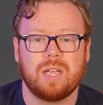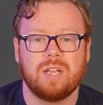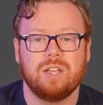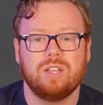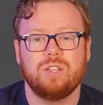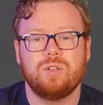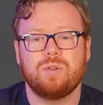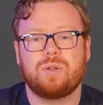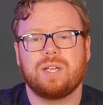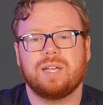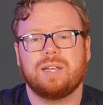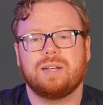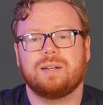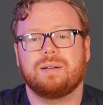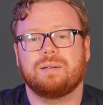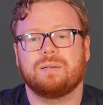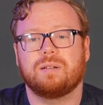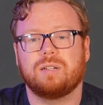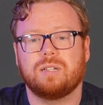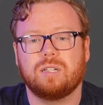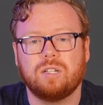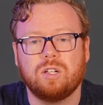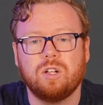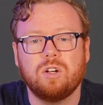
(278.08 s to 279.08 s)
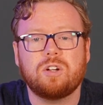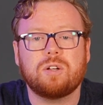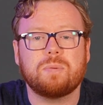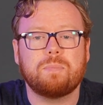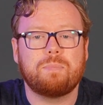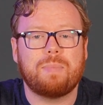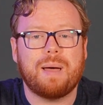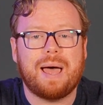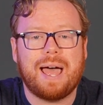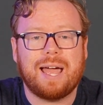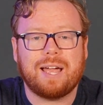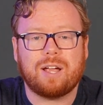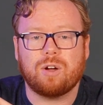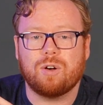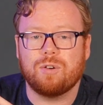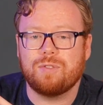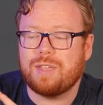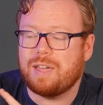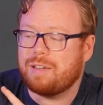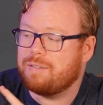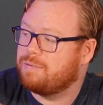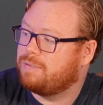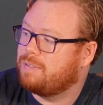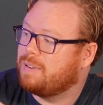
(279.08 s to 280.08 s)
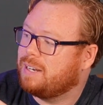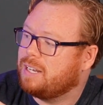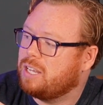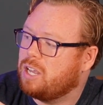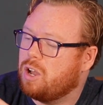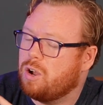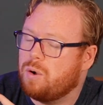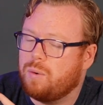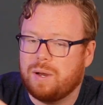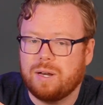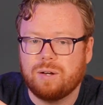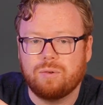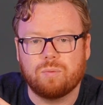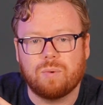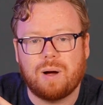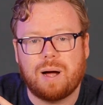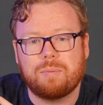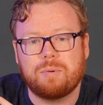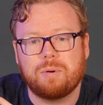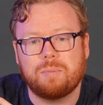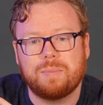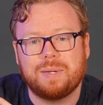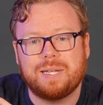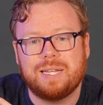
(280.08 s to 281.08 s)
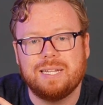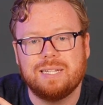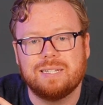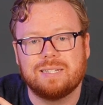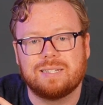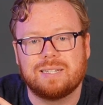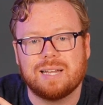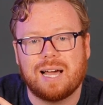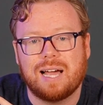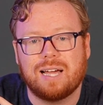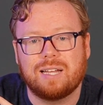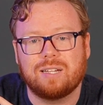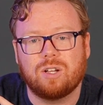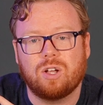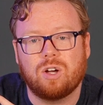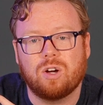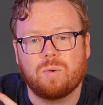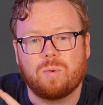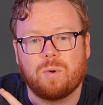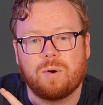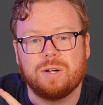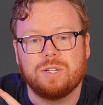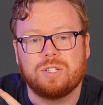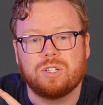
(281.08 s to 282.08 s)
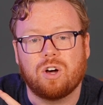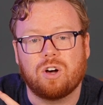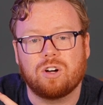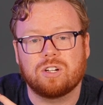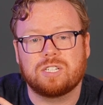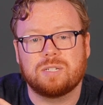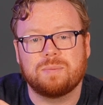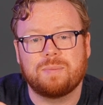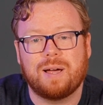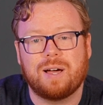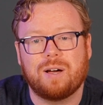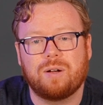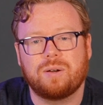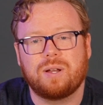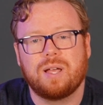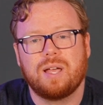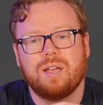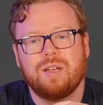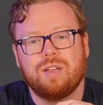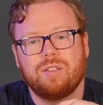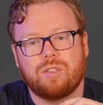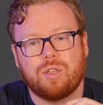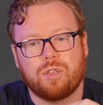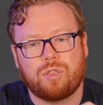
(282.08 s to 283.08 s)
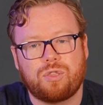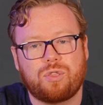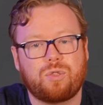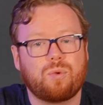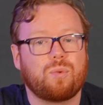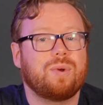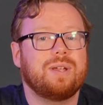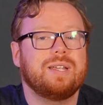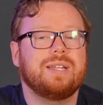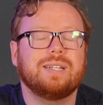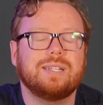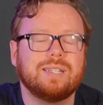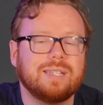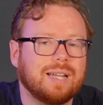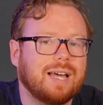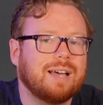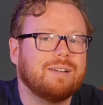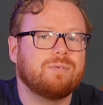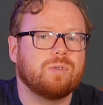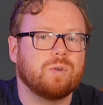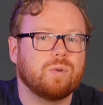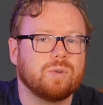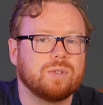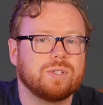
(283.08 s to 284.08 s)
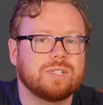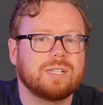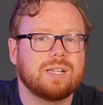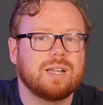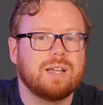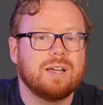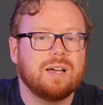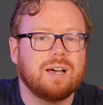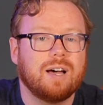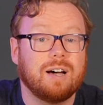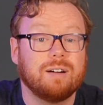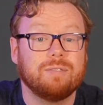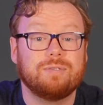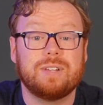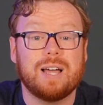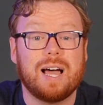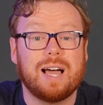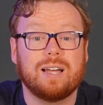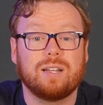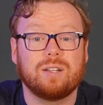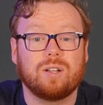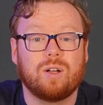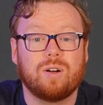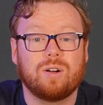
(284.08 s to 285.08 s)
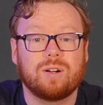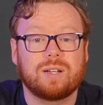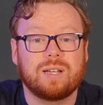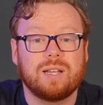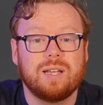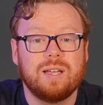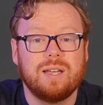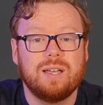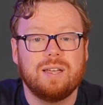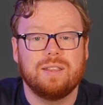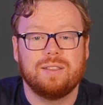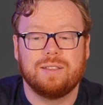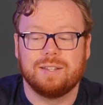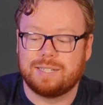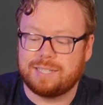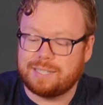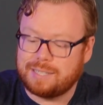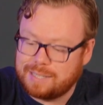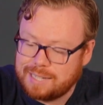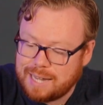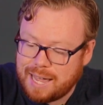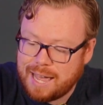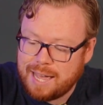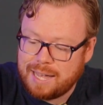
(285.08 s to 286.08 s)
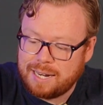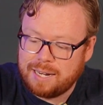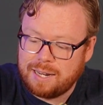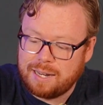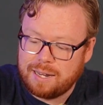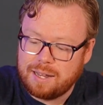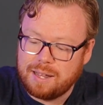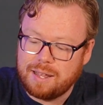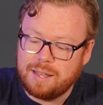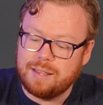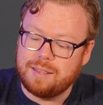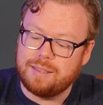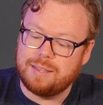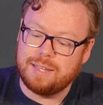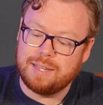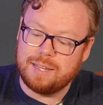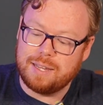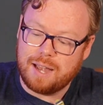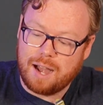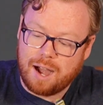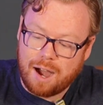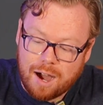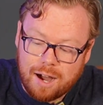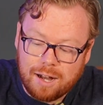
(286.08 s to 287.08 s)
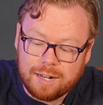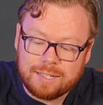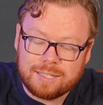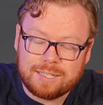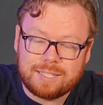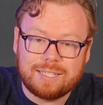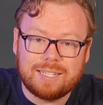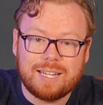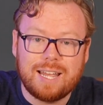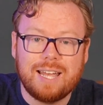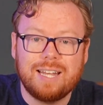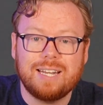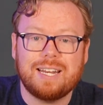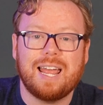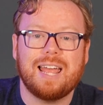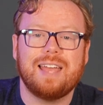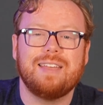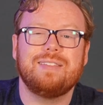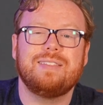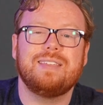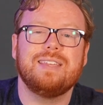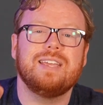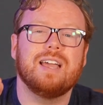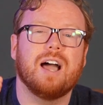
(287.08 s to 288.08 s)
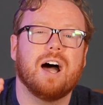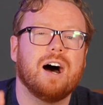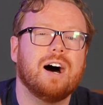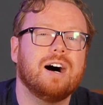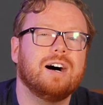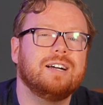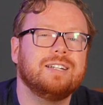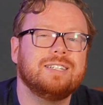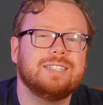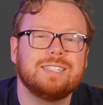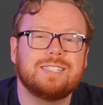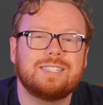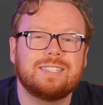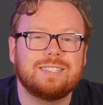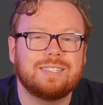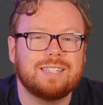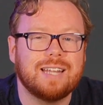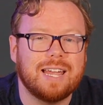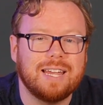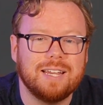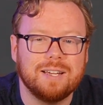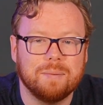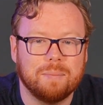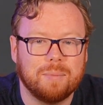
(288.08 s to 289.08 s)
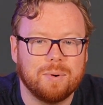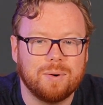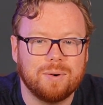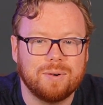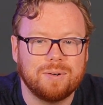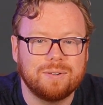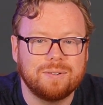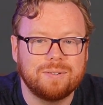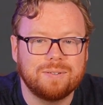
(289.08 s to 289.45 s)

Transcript: You can look back on that video in Robert McKee's Dialogue where he talks about the 3 levels of dialogue: the said, the unsaid, and the unsayable.